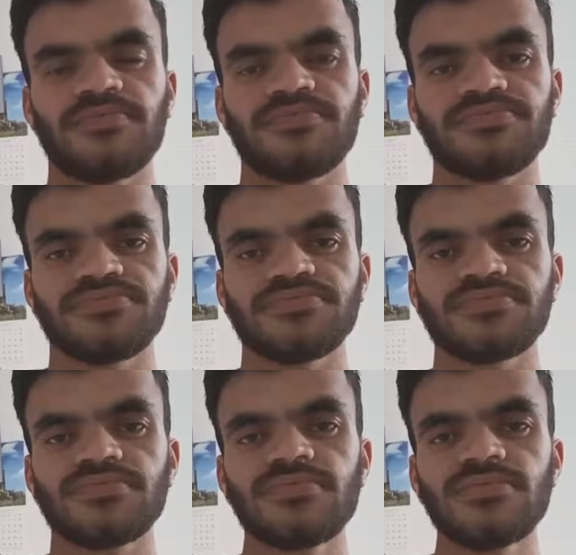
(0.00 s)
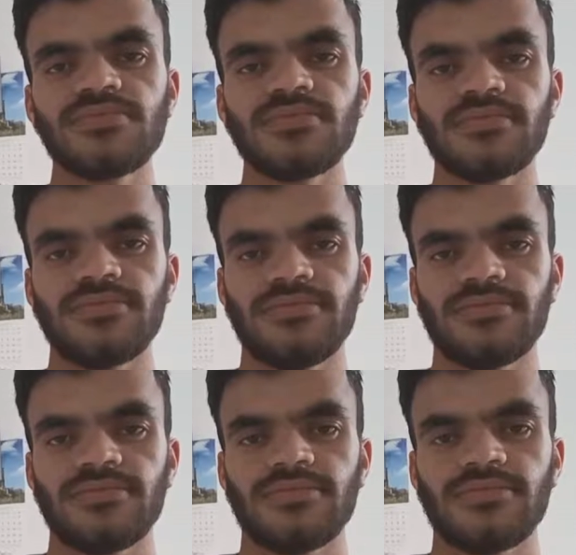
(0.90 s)

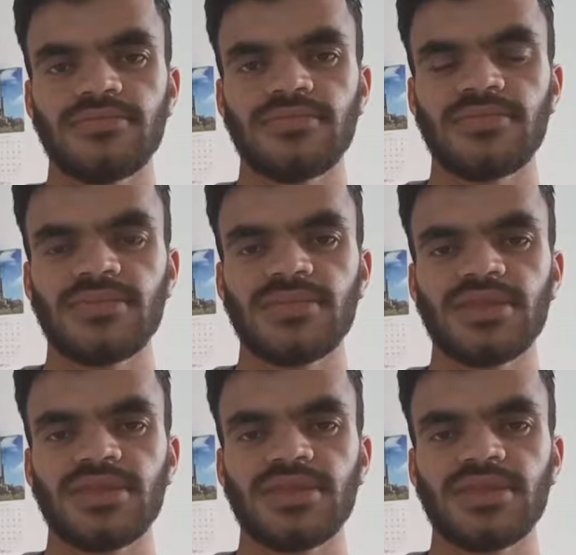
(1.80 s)
(silence)